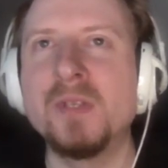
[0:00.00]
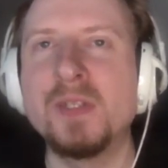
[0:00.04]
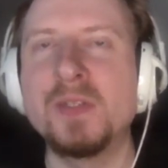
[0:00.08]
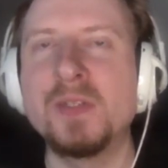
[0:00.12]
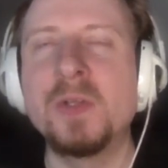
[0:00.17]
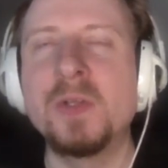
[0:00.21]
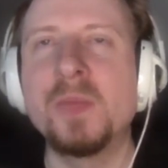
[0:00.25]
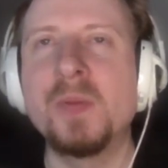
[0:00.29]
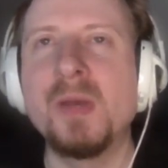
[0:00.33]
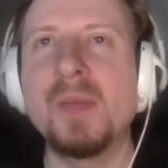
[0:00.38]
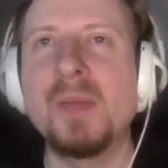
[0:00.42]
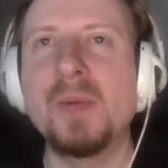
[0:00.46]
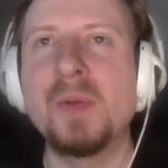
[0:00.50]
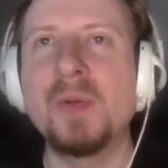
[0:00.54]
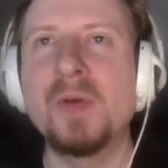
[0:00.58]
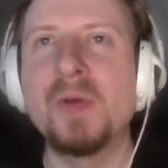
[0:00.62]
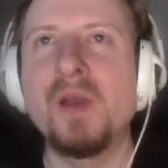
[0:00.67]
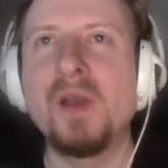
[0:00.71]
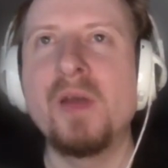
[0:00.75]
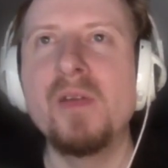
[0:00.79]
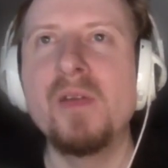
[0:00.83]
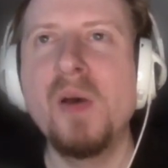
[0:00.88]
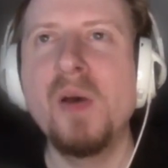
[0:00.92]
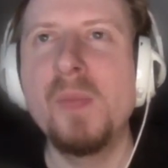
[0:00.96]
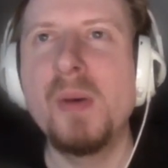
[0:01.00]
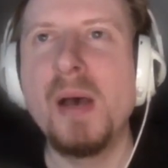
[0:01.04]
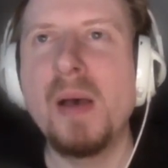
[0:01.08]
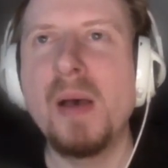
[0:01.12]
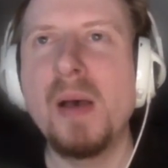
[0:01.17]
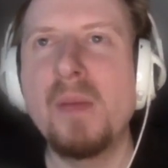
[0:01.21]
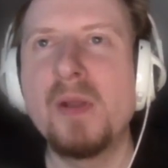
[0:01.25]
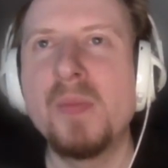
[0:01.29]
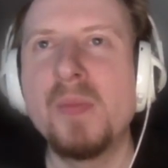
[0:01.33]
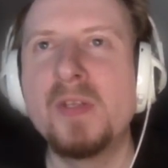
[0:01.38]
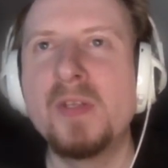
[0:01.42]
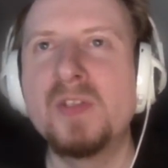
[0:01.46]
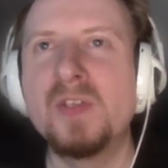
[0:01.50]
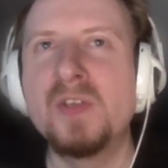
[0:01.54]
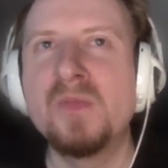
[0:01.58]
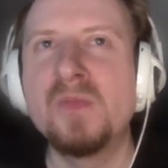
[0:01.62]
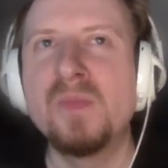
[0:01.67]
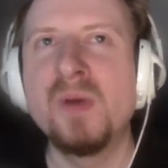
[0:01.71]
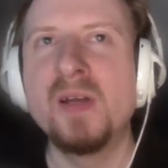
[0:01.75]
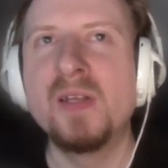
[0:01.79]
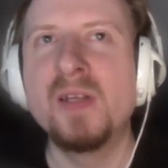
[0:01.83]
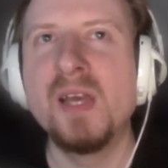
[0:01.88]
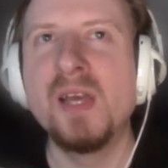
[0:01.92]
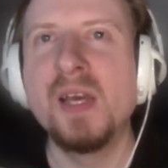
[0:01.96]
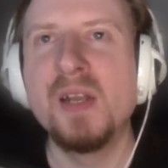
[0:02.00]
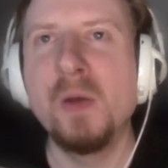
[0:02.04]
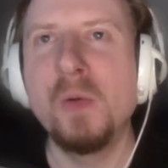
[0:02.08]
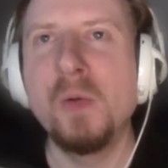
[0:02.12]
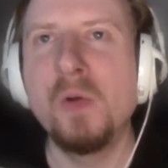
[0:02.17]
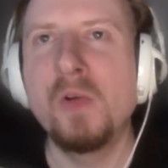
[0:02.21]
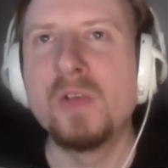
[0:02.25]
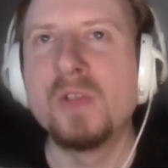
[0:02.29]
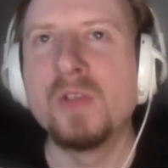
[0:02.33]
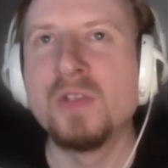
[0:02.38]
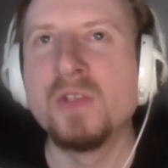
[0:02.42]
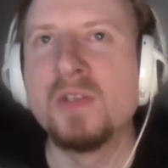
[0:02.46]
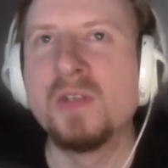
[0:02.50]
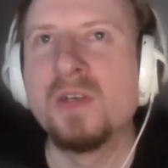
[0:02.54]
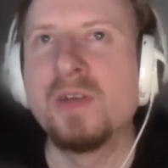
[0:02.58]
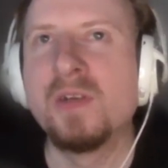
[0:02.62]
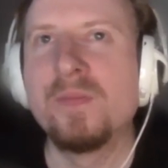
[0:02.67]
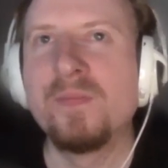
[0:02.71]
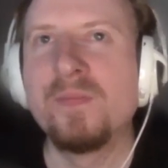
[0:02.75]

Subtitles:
It's all the people who go, oh, Batman will beat Superman, yeah, no worries.